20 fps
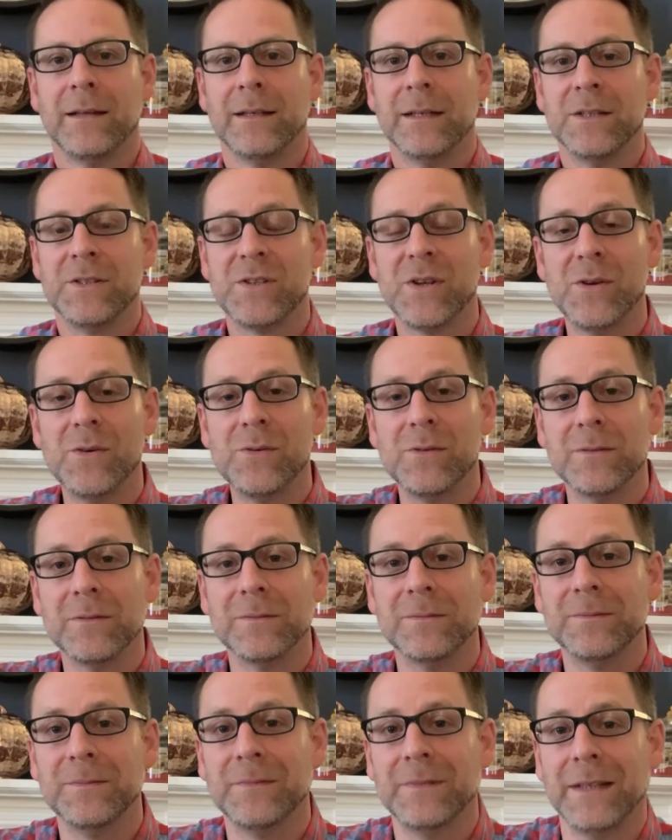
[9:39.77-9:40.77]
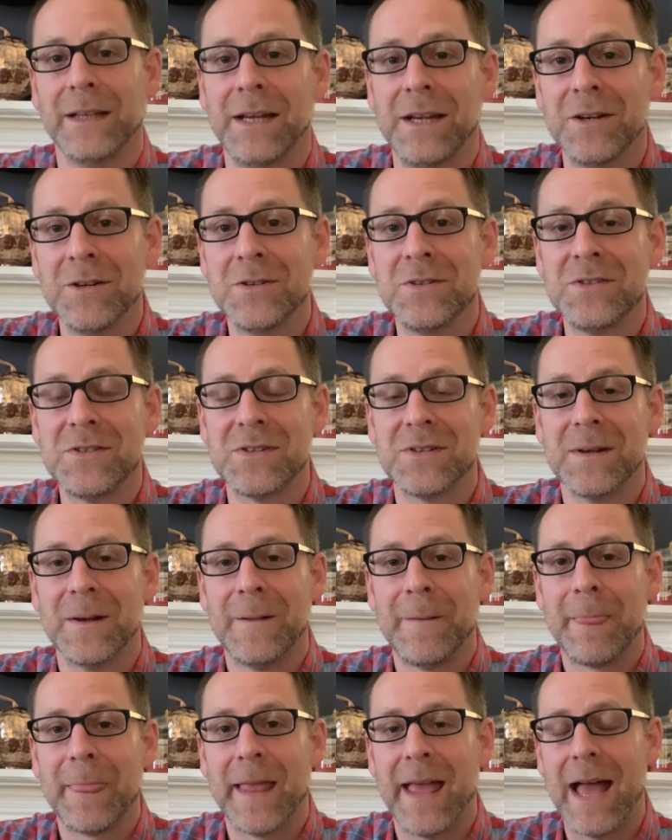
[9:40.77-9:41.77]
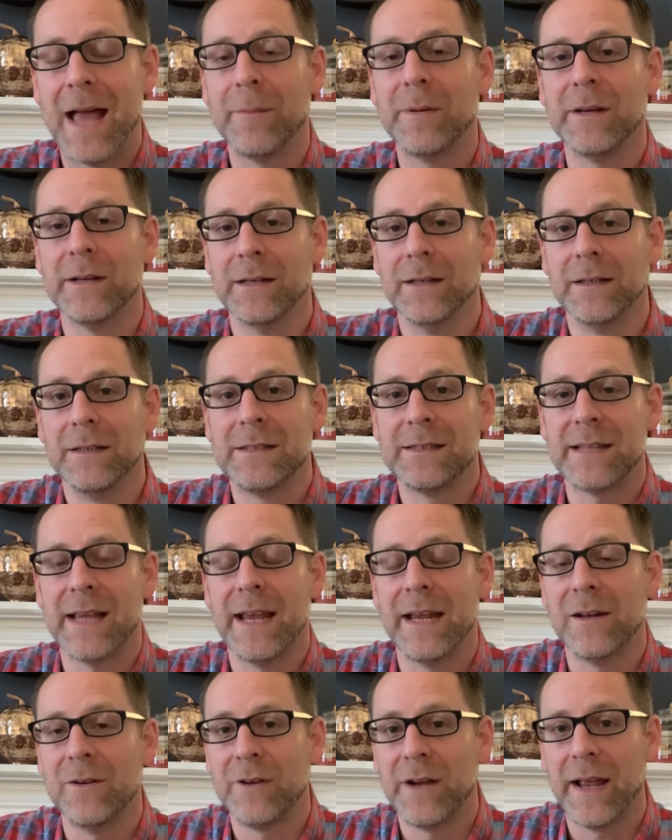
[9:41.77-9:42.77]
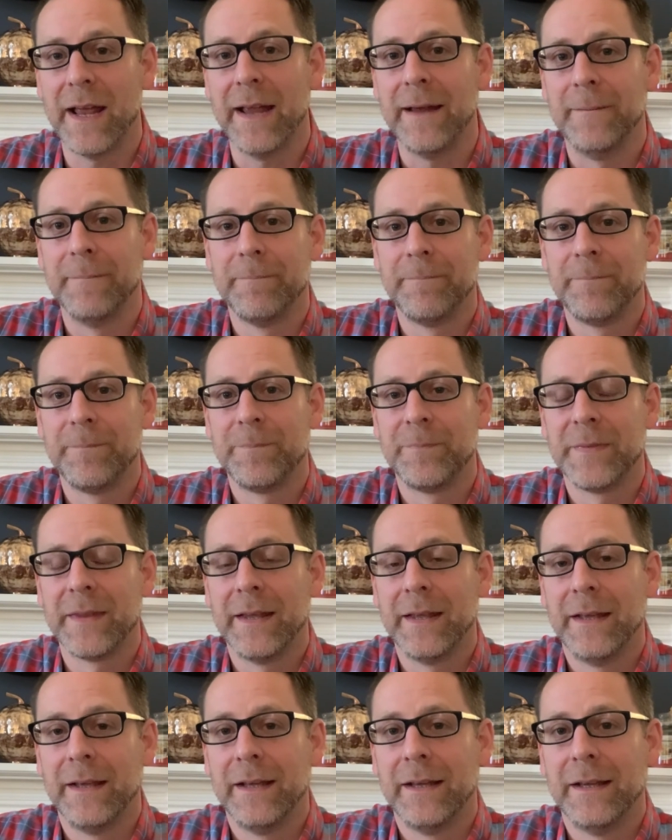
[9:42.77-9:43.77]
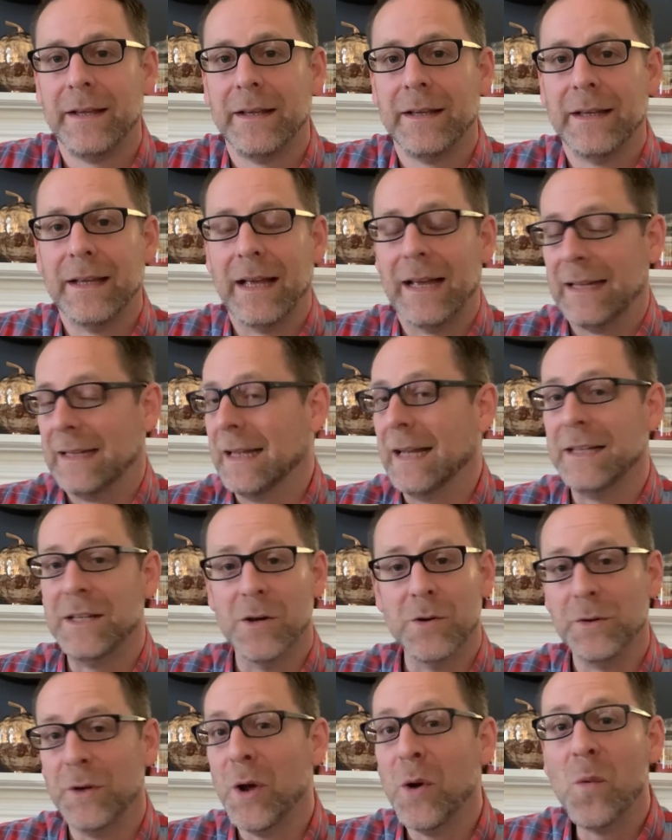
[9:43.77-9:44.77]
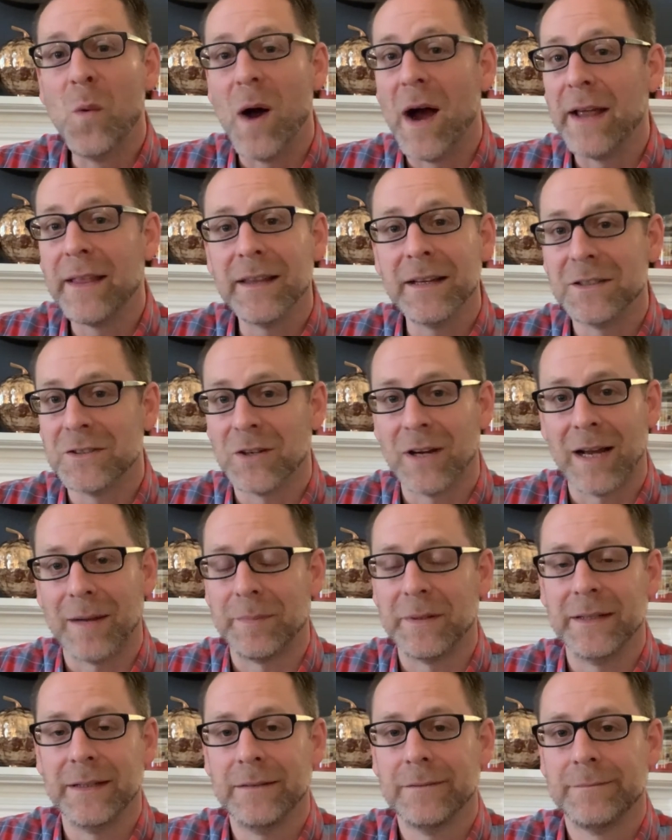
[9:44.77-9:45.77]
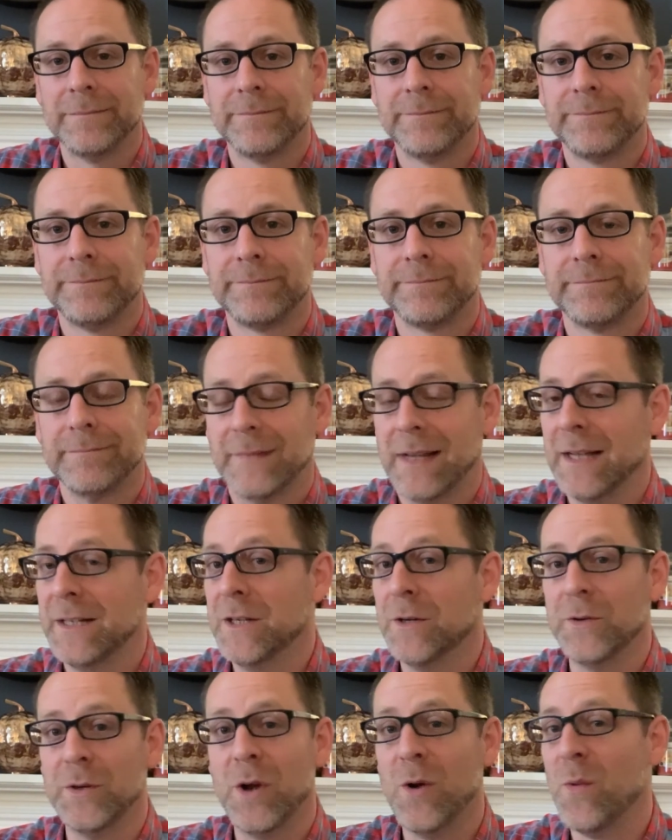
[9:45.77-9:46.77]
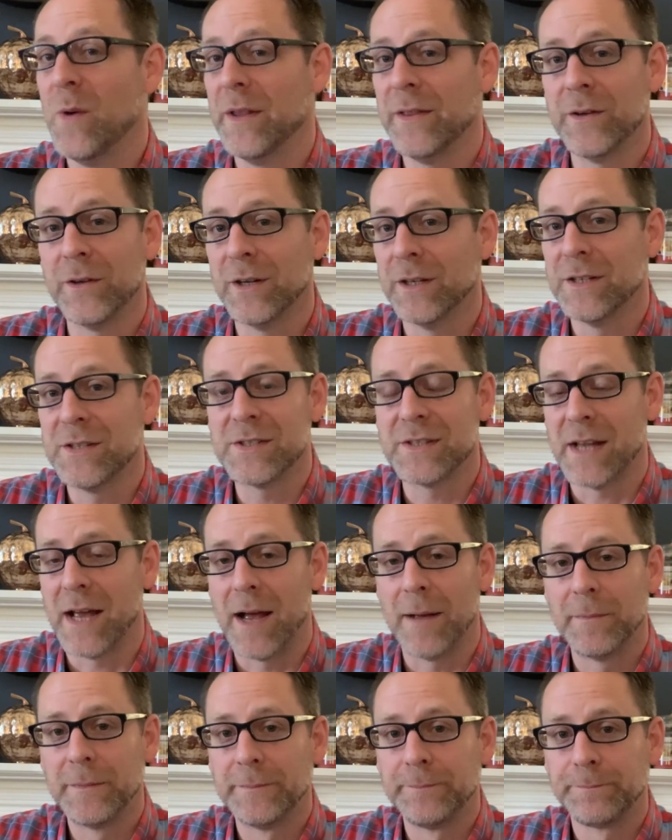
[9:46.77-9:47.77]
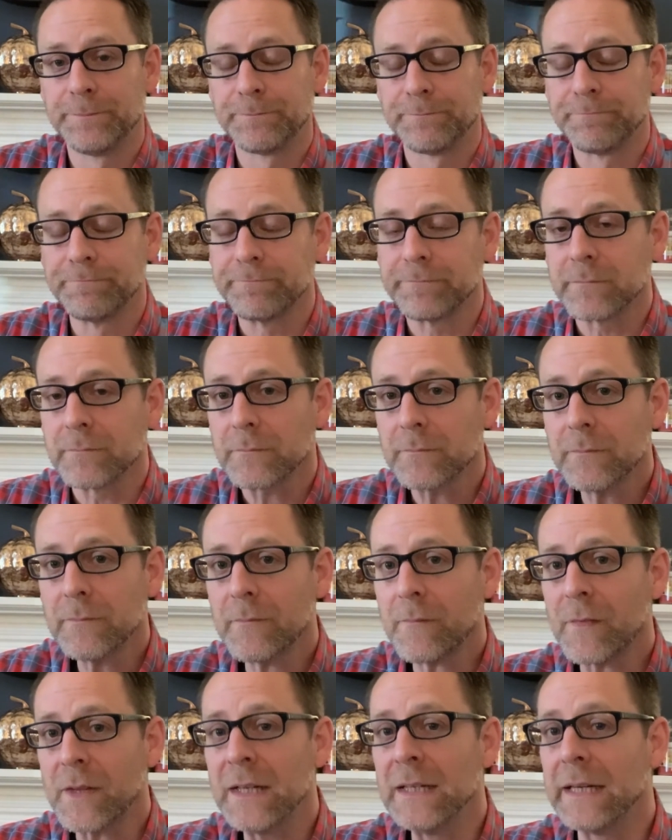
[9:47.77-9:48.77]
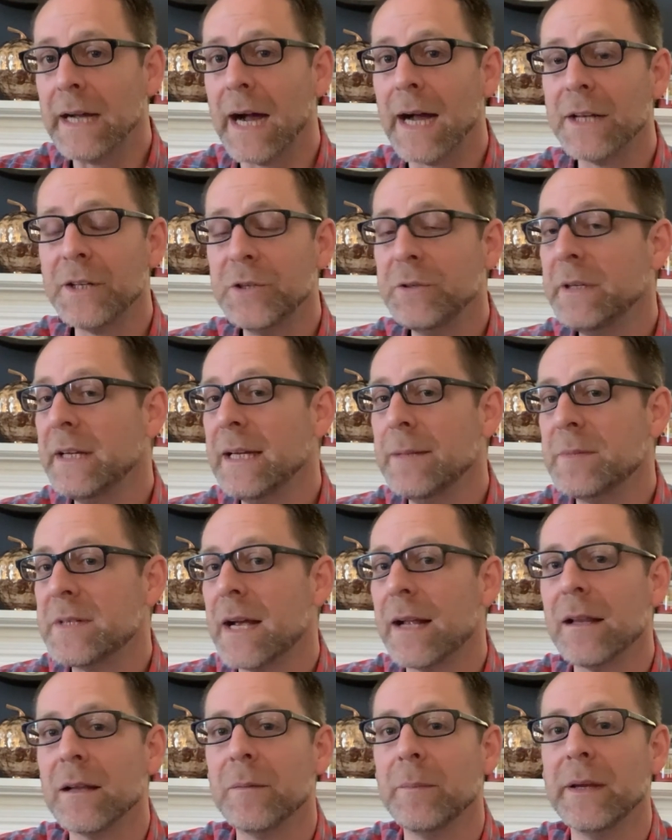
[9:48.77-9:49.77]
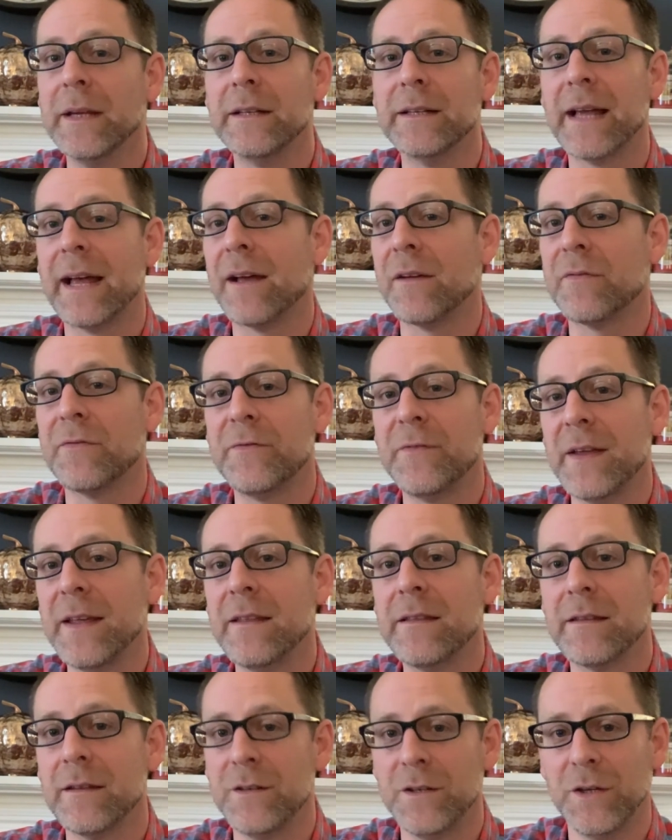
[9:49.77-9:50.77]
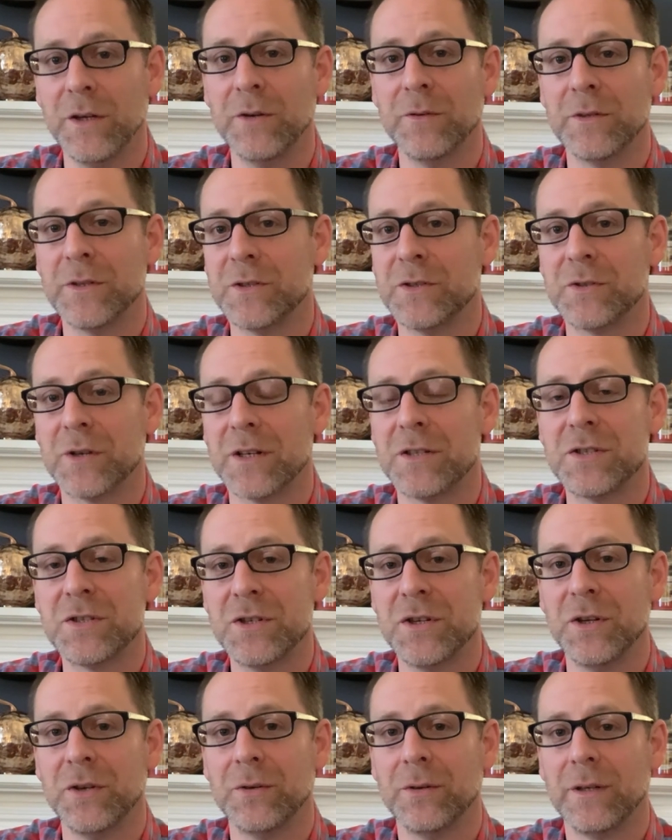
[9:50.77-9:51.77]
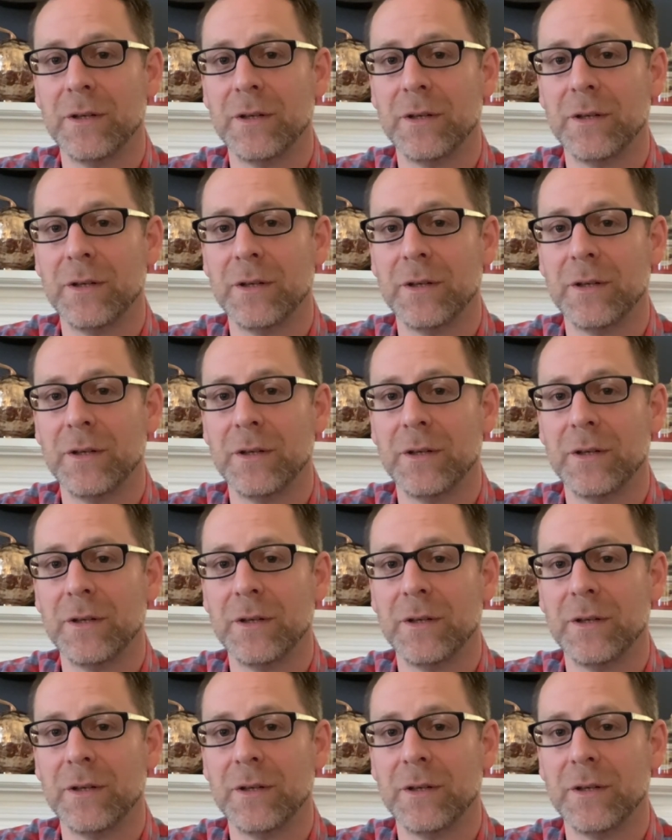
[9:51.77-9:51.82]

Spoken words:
So here's Habakkuk saying, okay, I don't know why things are happening. I don't know when they're going to stop. God, you keep telling me to have faith in you and to trust you.